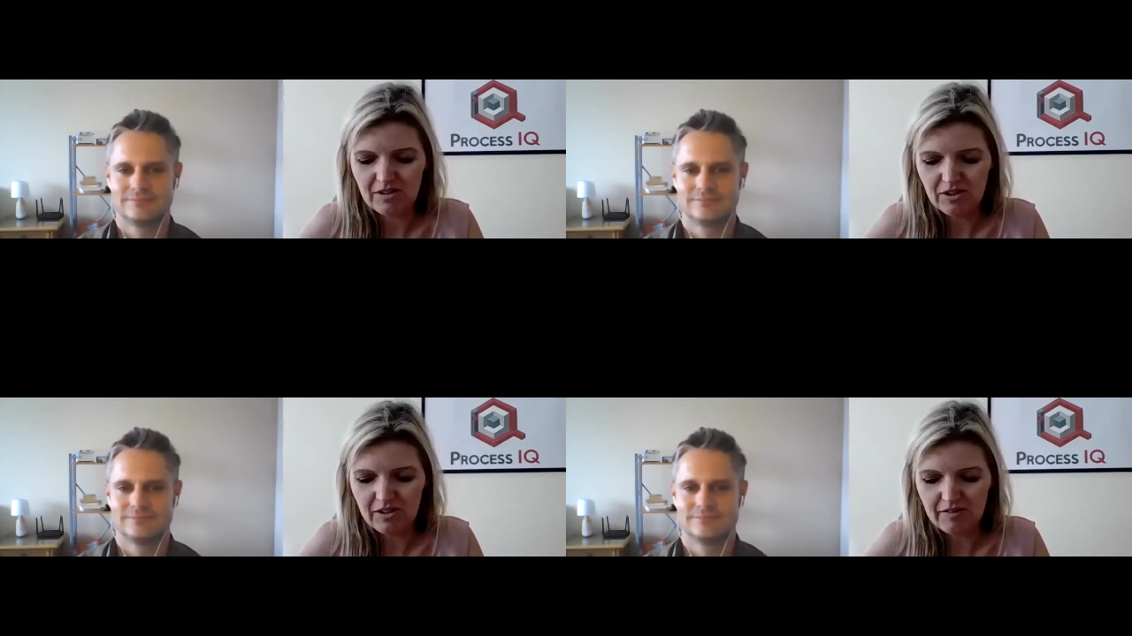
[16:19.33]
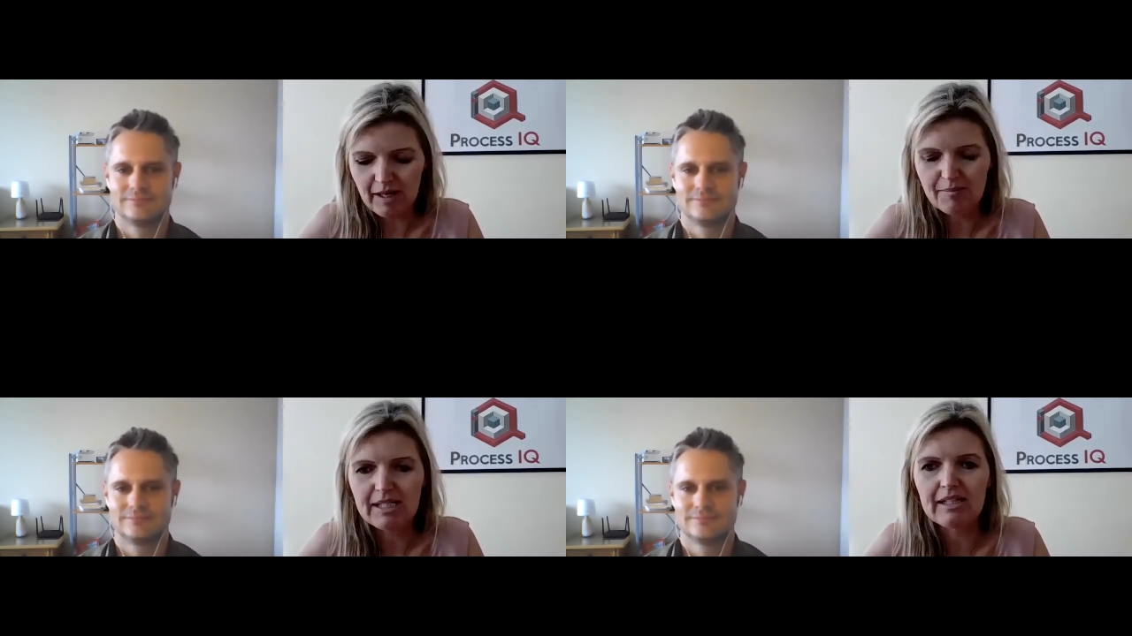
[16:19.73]
Speaker 1: sort of the
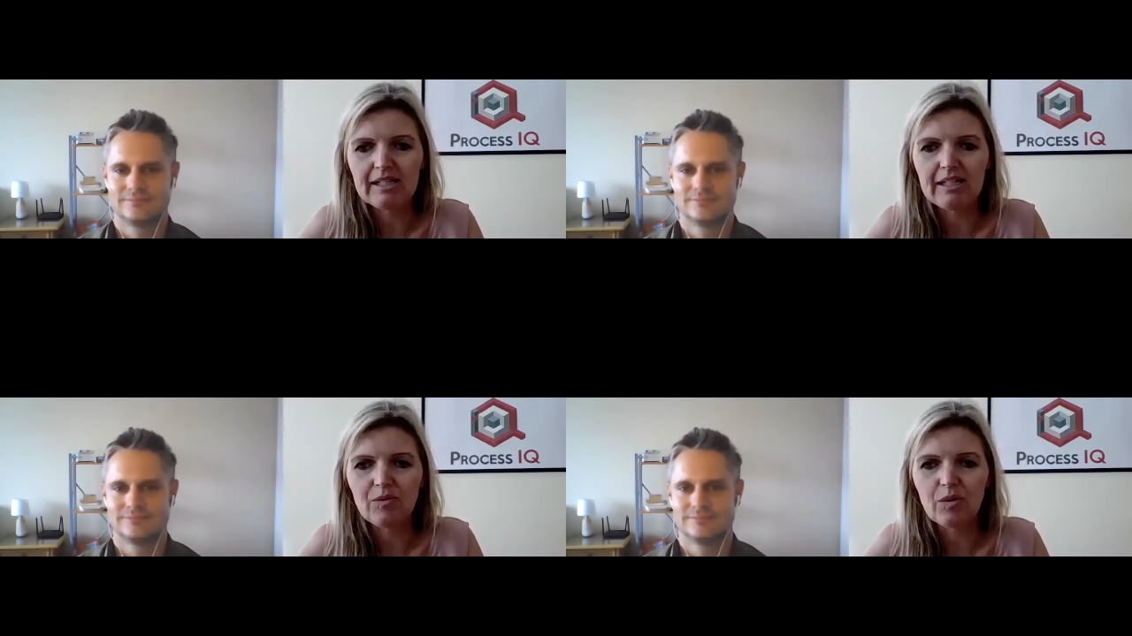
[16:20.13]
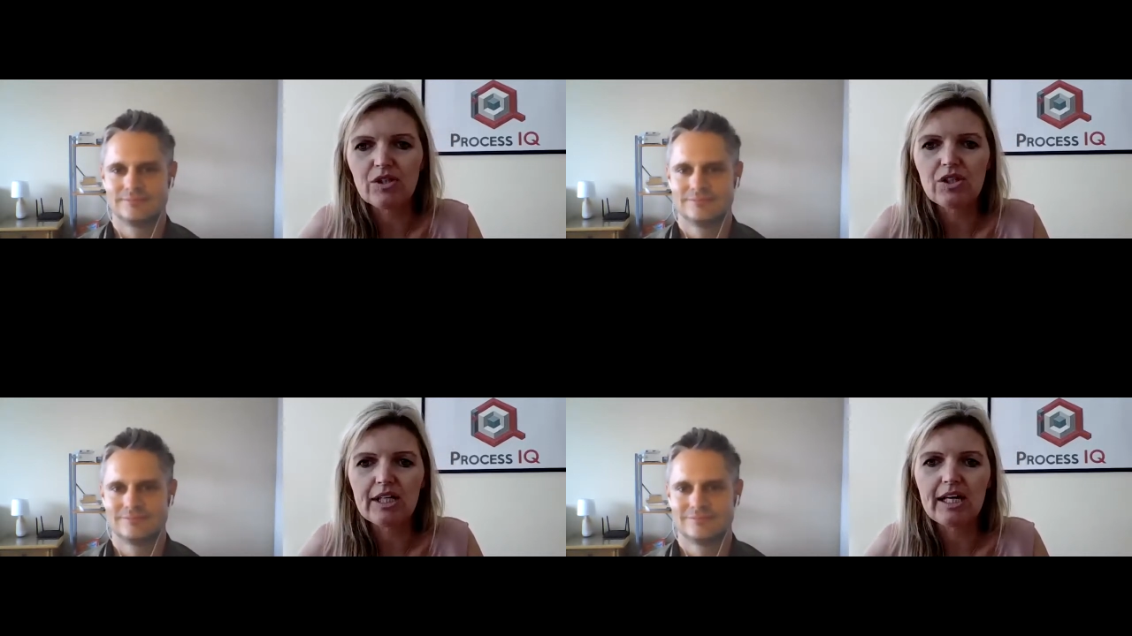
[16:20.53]
update that I
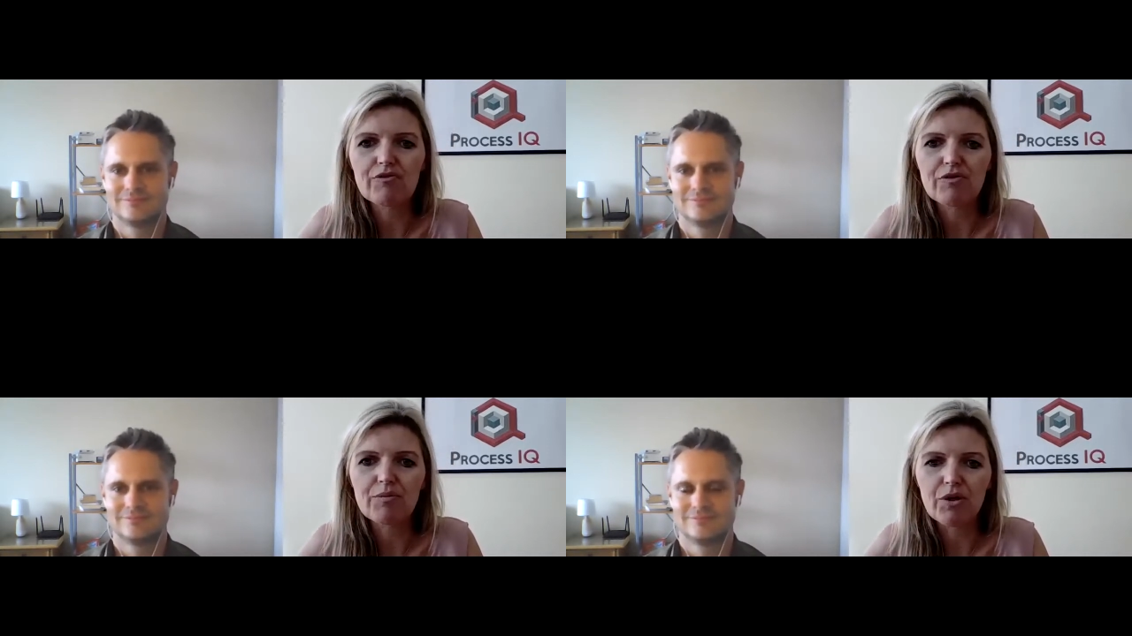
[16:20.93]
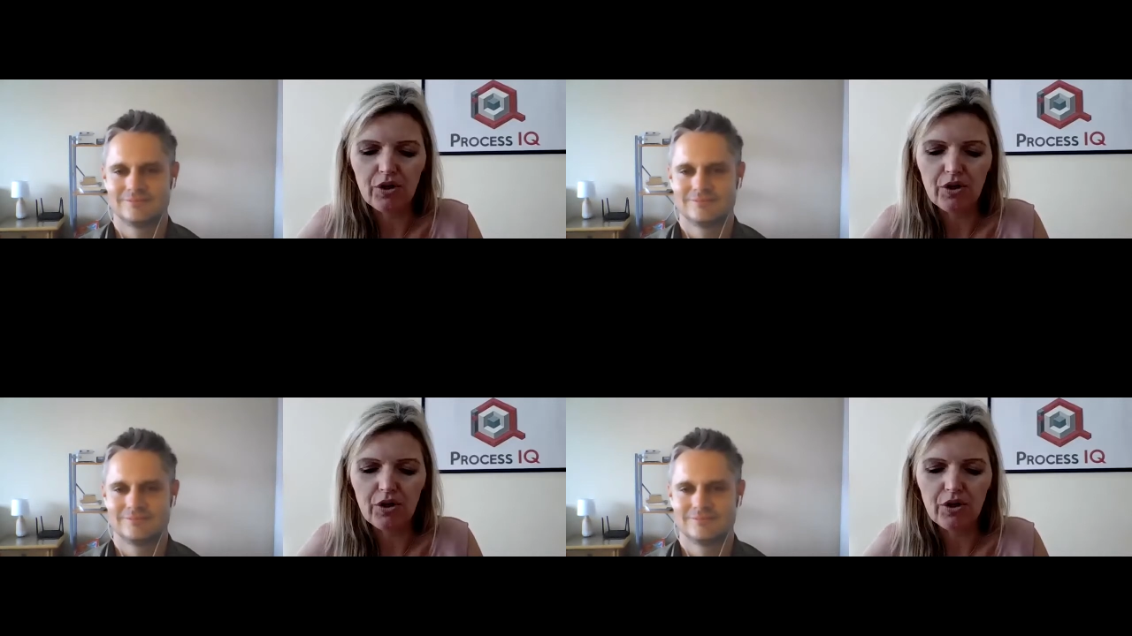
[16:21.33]
wanted to get from you,